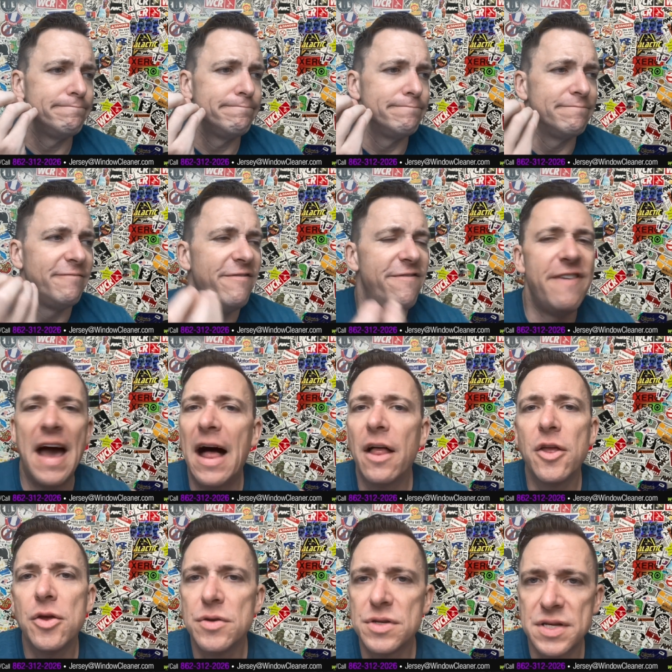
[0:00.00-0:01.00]

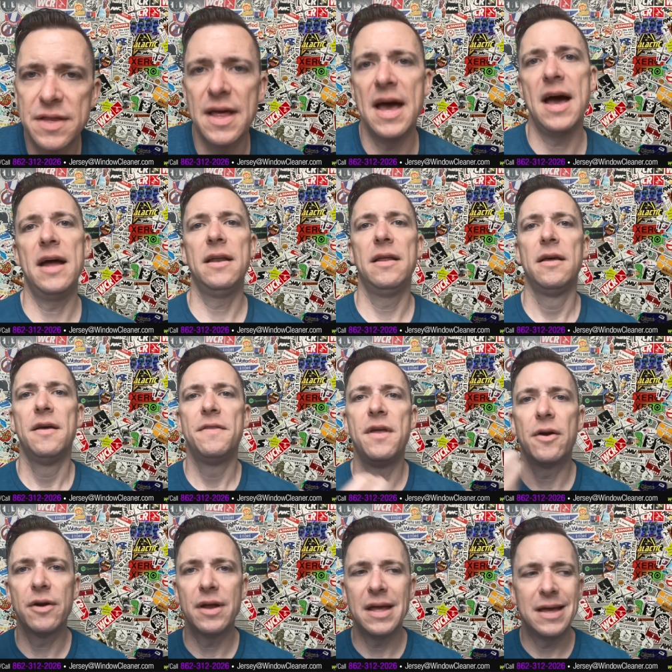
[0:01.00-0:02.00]
value to that,
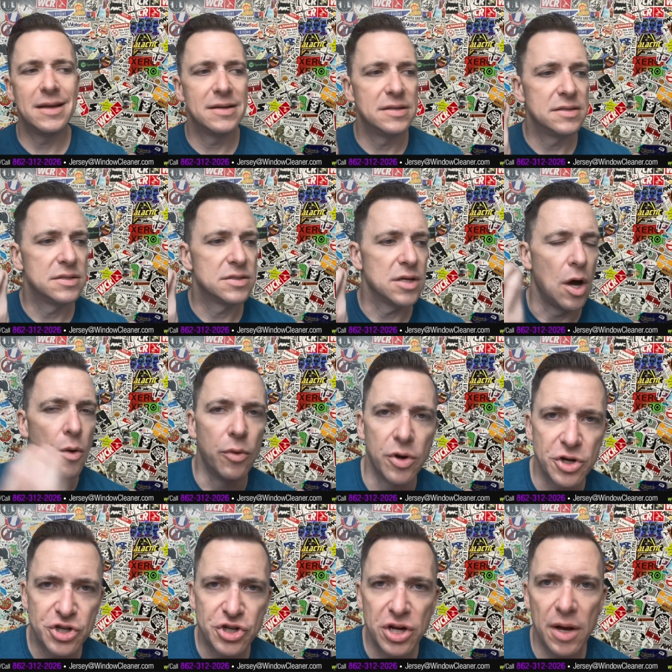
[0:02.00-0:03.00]
there is
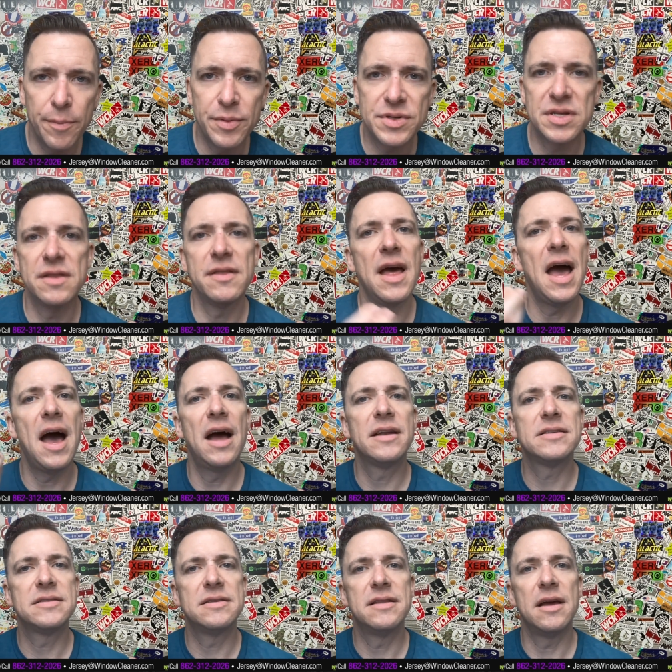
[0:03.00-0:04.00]
ownership to
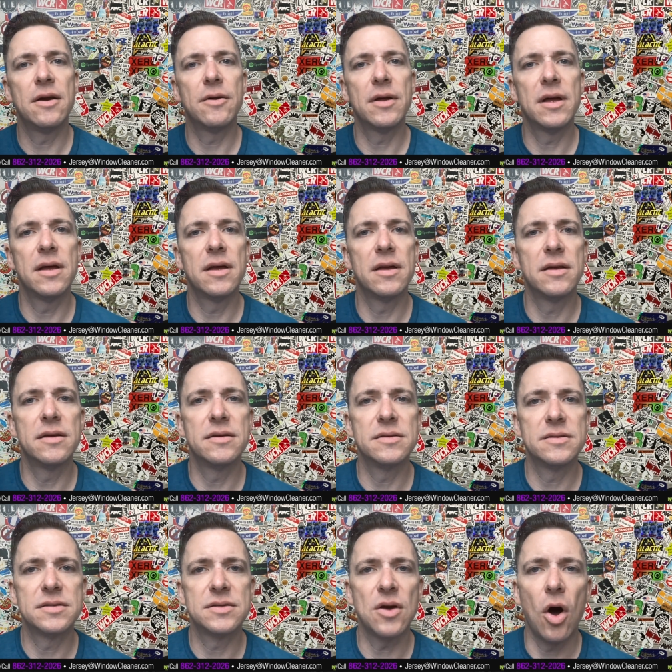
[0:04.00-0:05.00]
that, there
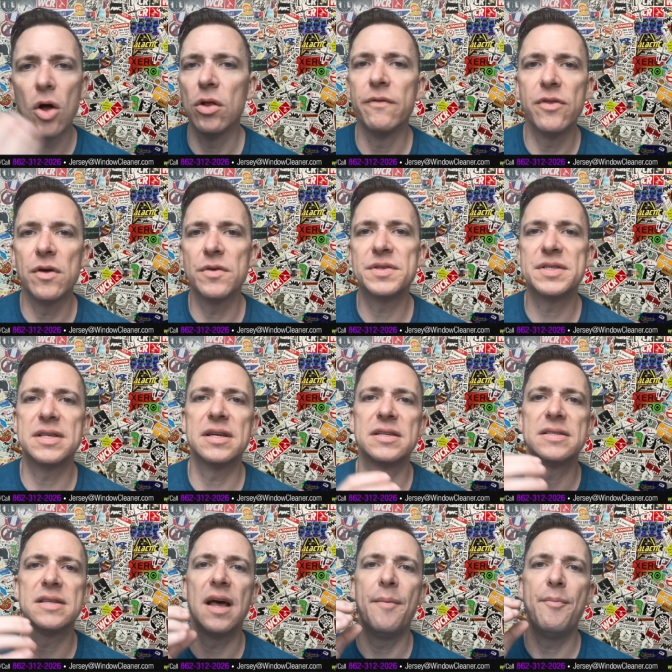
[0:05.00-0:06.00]
is all of those
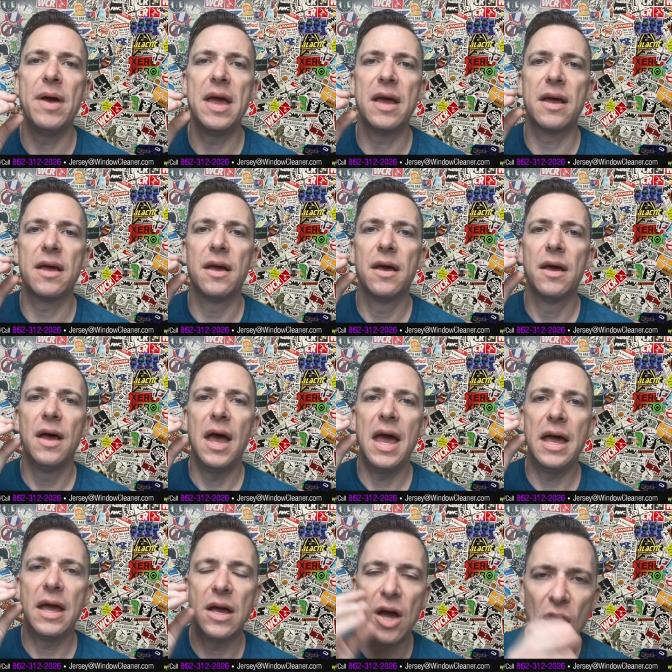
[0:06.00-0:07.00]
things that make
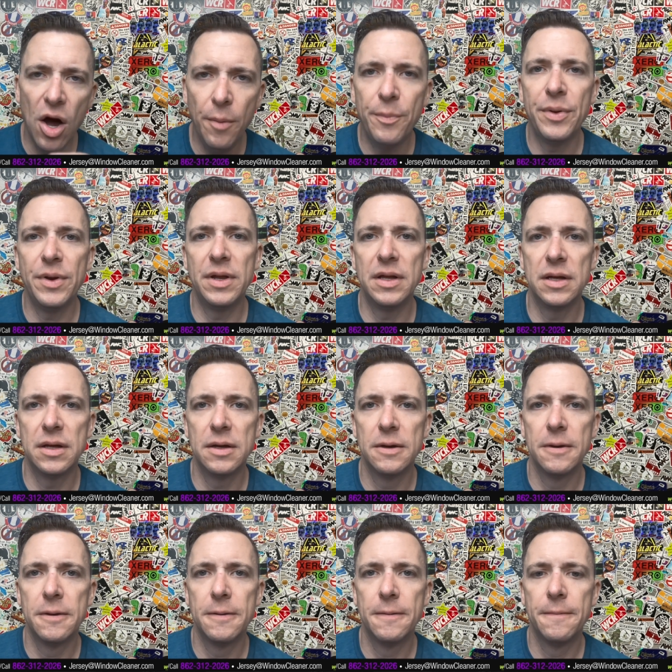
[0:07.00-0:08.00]
a company
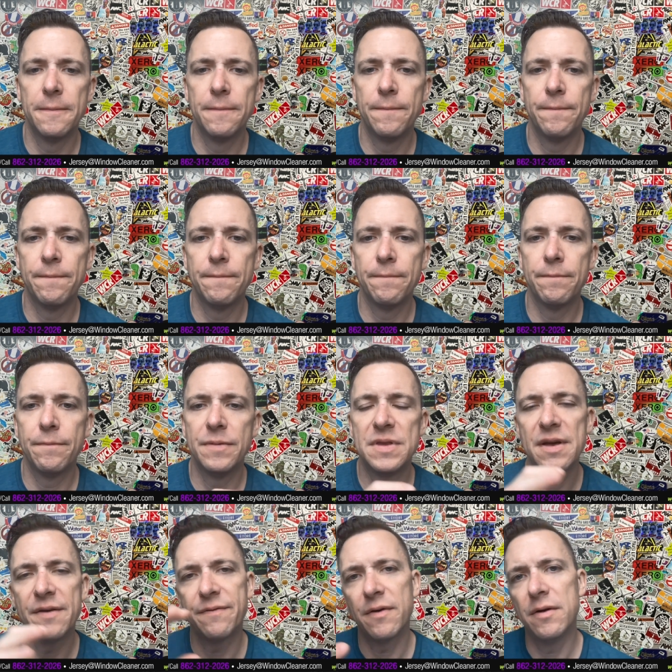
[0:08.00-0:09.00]

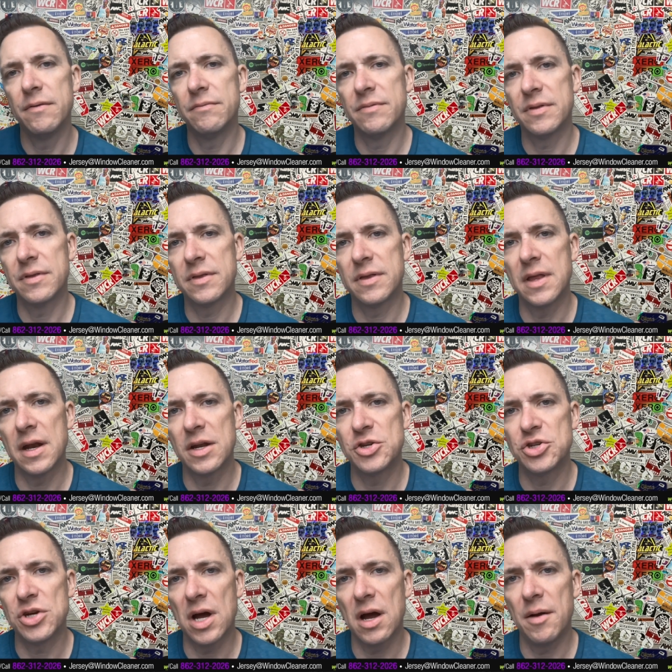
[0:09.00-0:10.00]
different than a
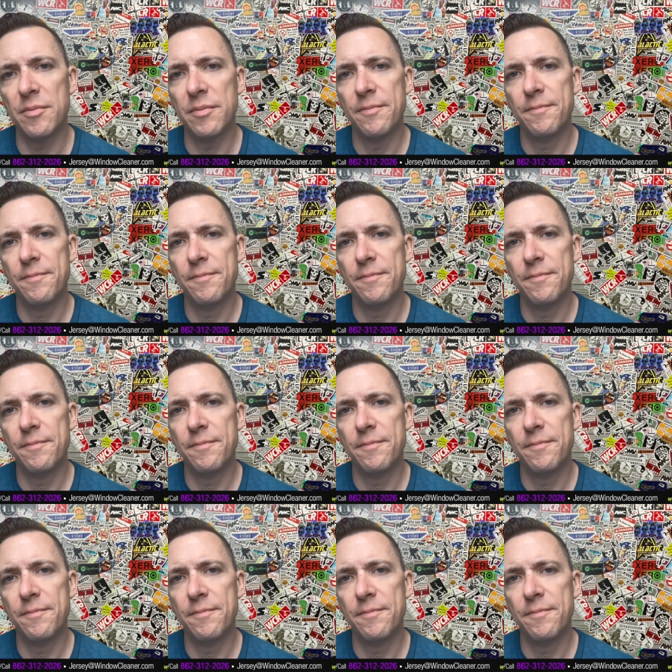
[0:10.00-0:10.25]
job.